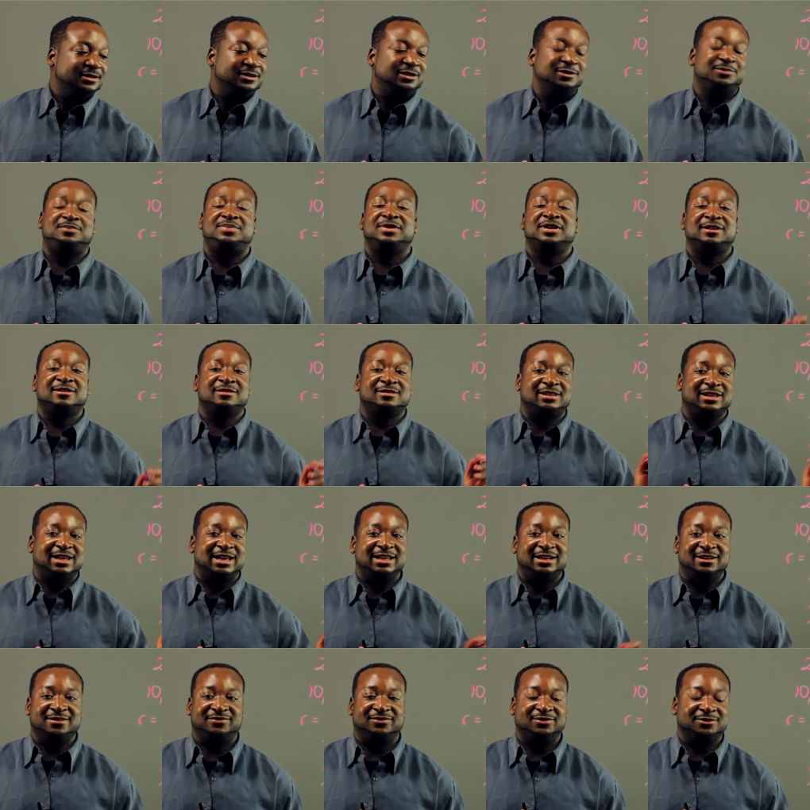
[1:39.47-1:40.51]
the bigger the
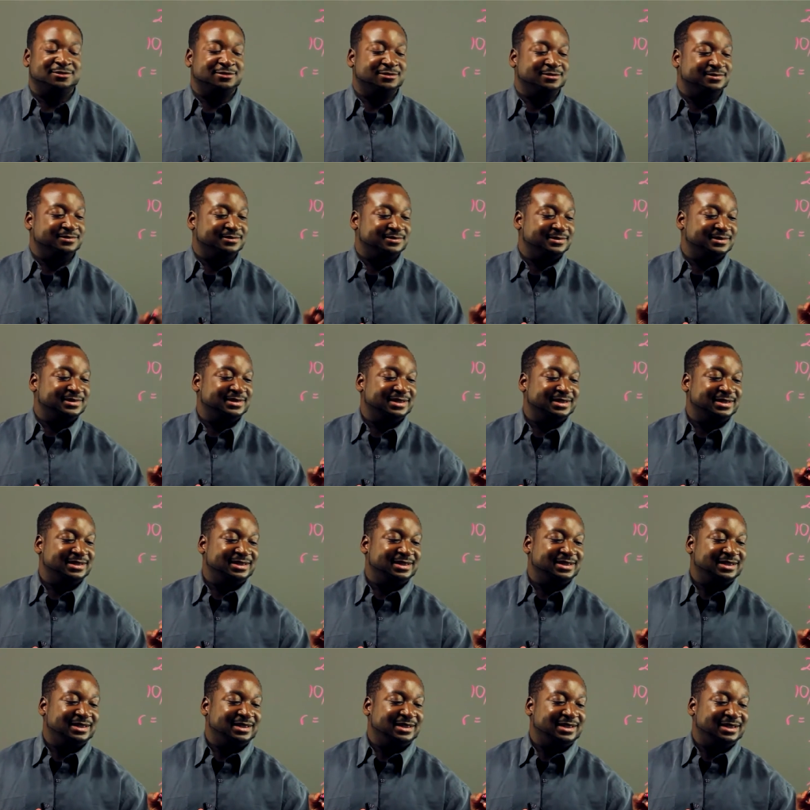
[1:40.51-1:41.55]
interval.
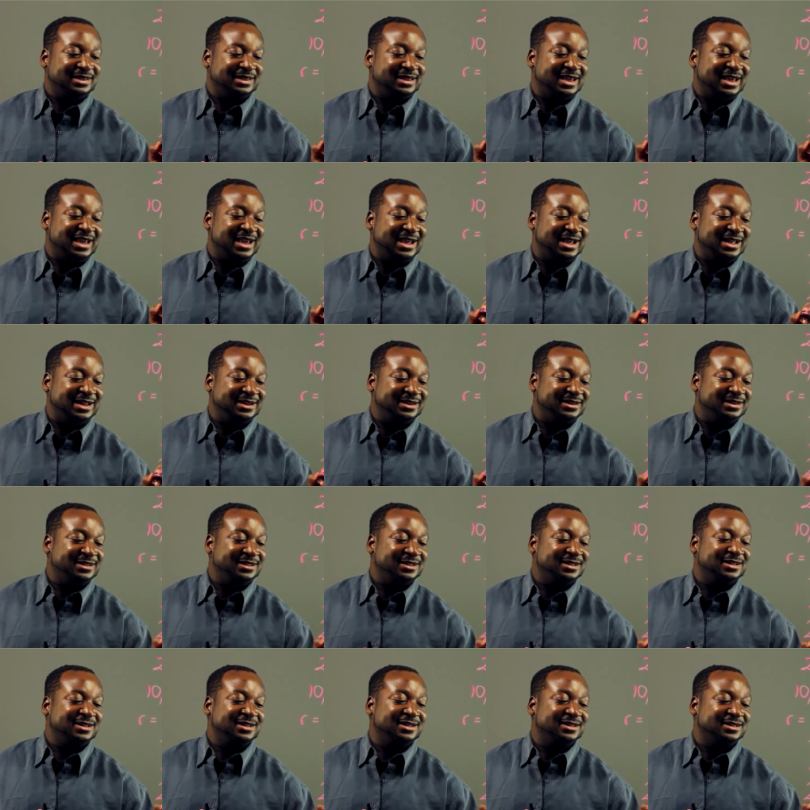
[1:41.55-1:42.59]
And
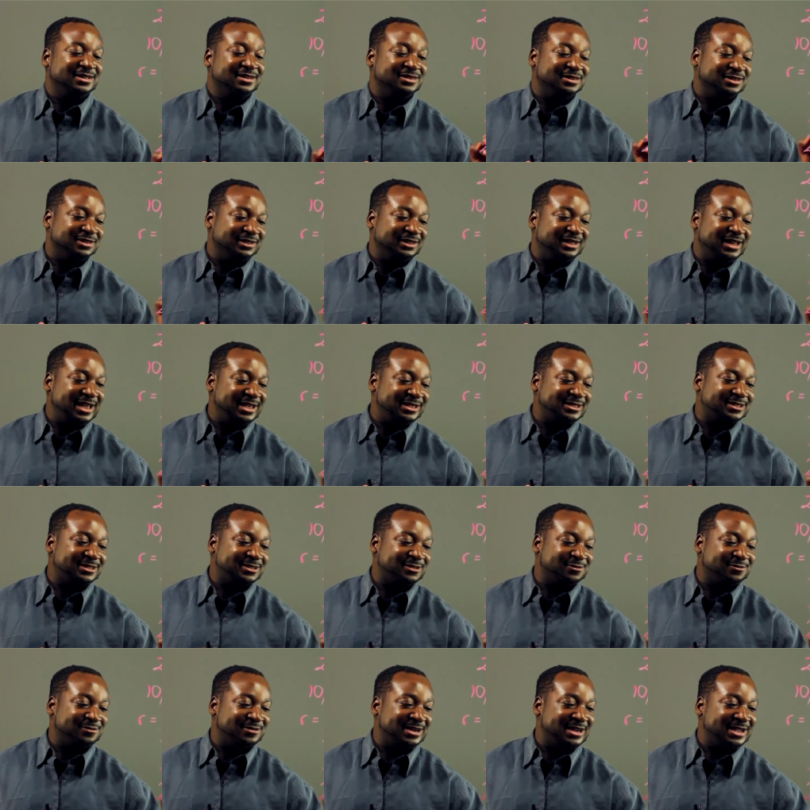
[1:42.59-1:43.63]
the less
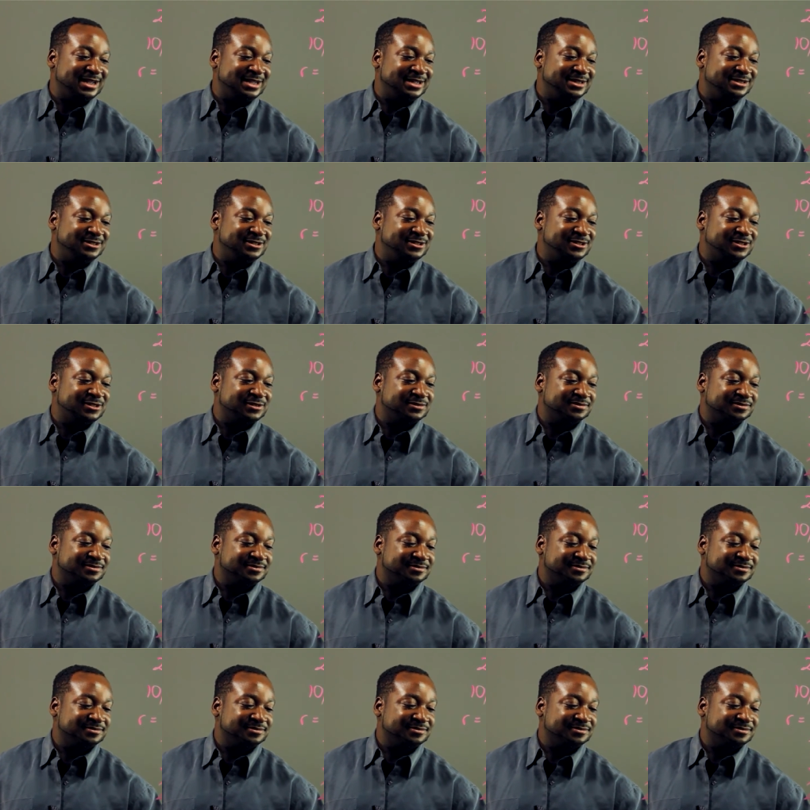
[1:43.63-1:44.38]
the range,